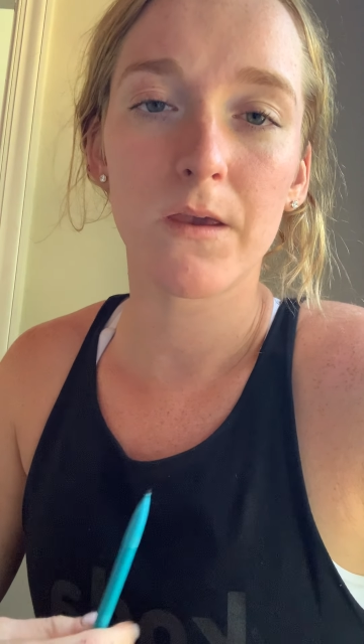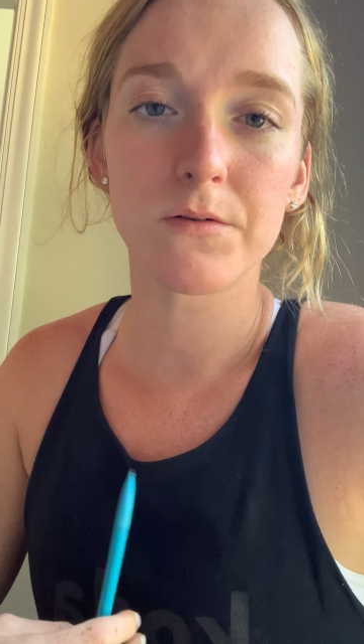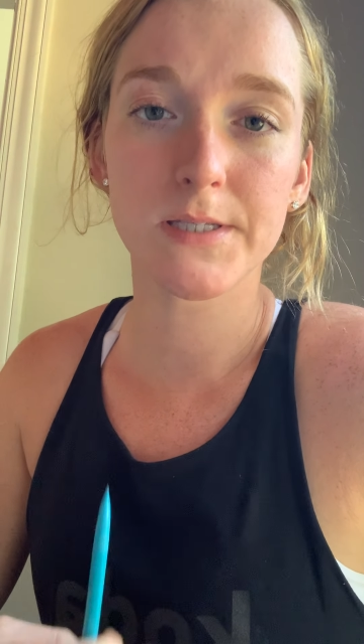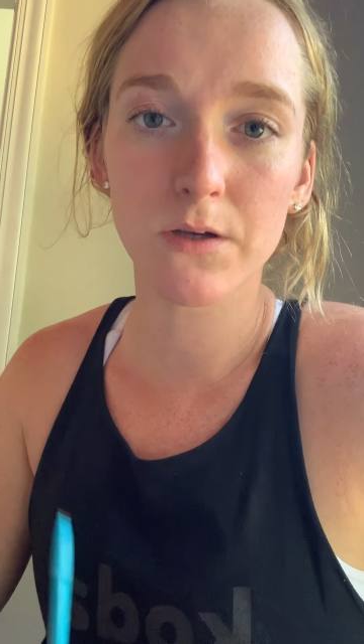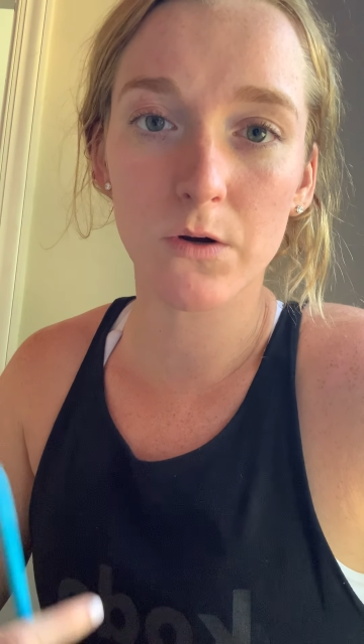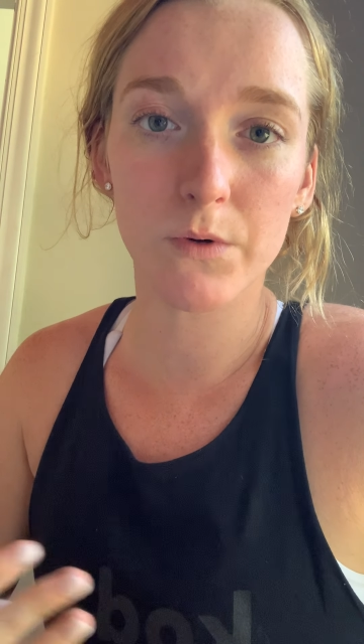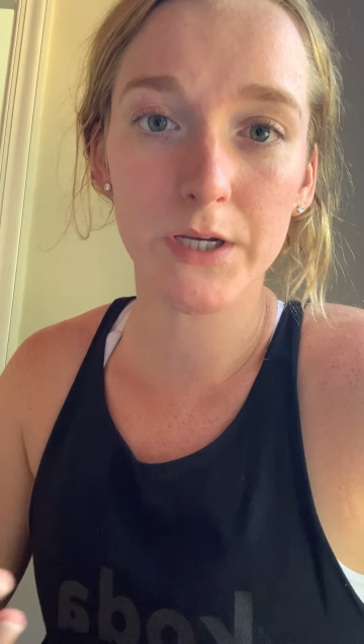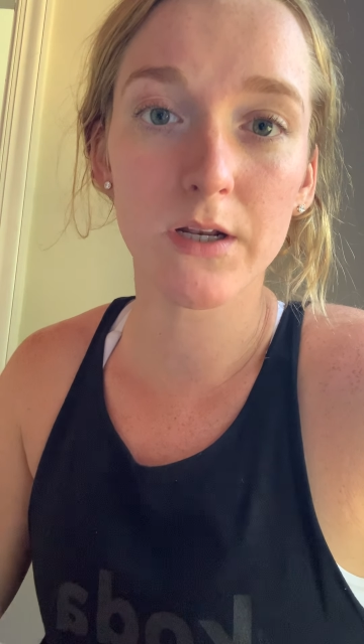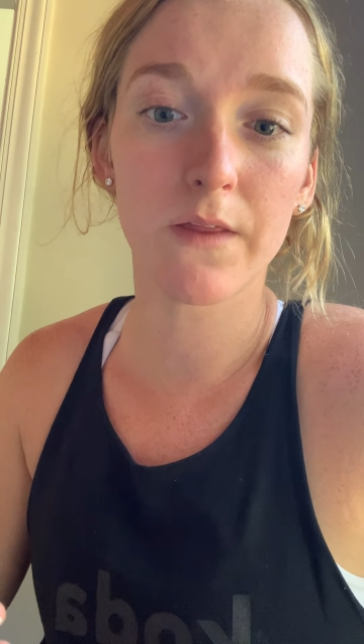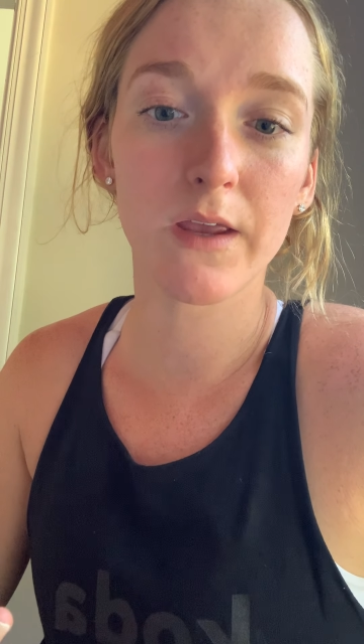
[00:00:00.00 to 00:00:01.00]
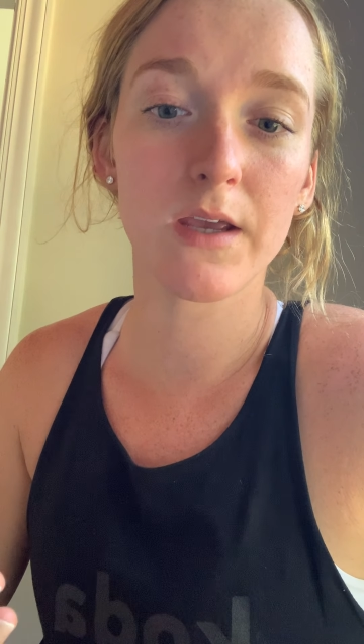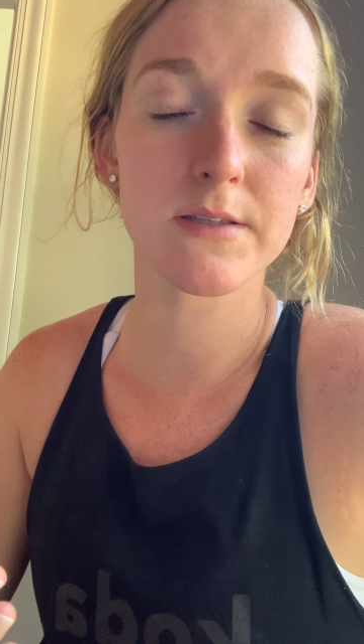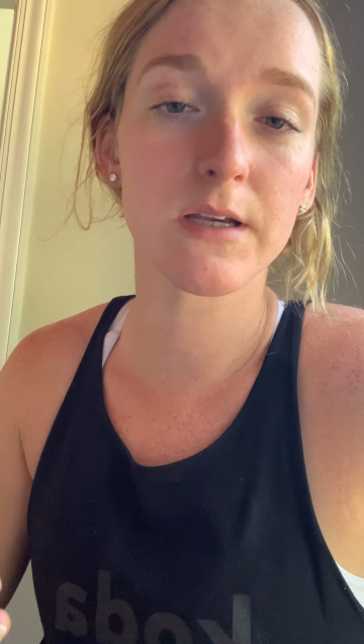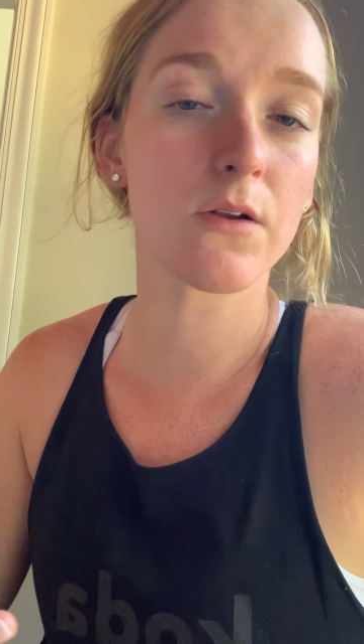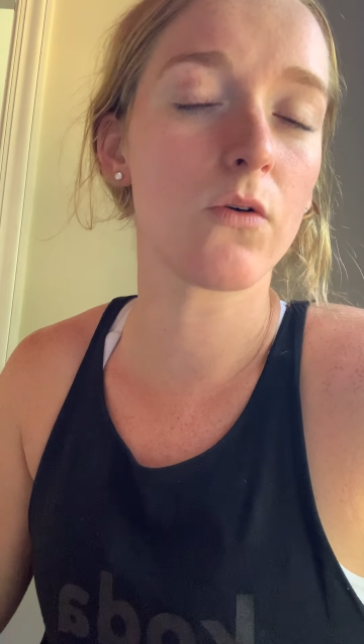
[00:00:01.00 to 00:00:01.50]
still are working on the
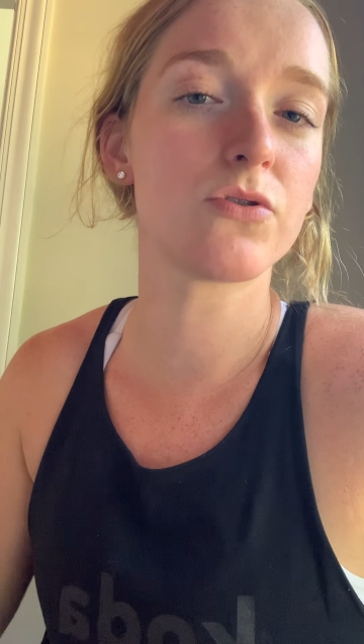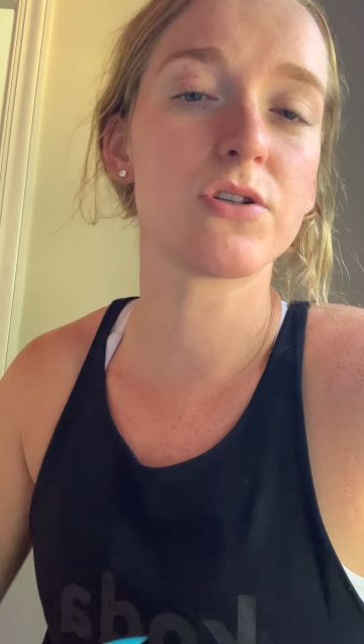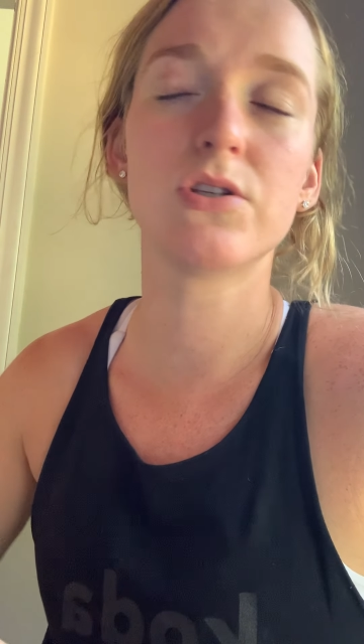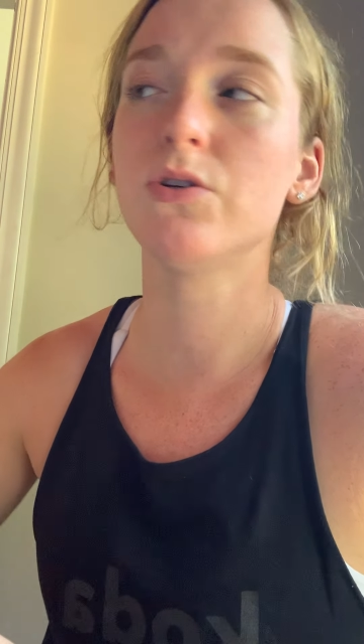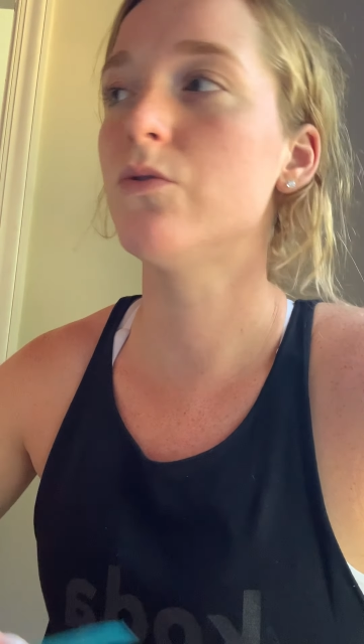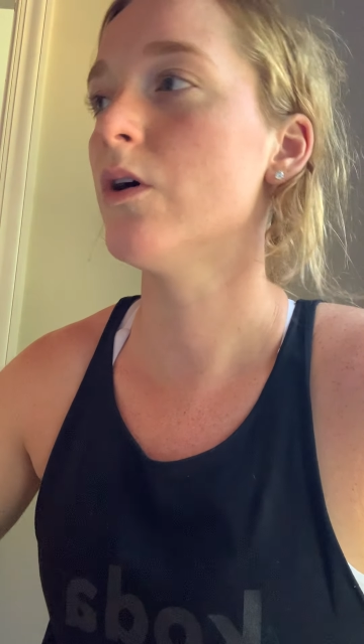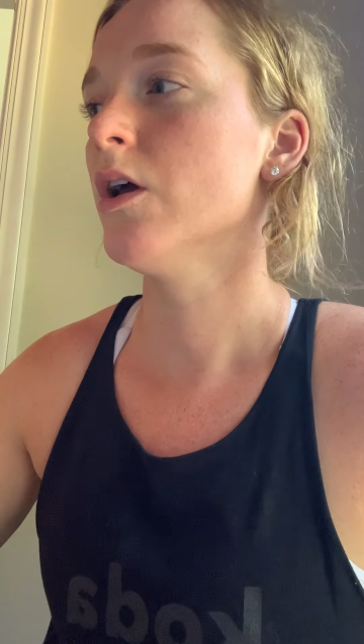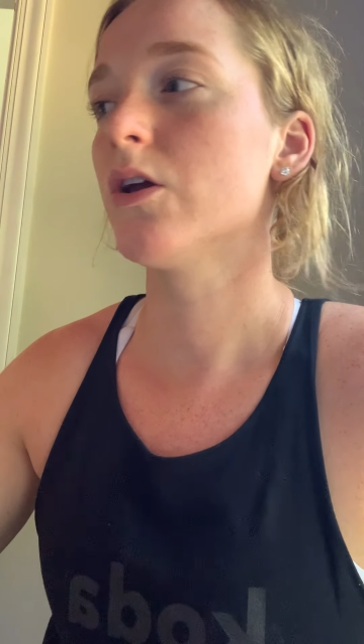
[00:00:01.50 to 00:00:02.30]
handstand hold, just do,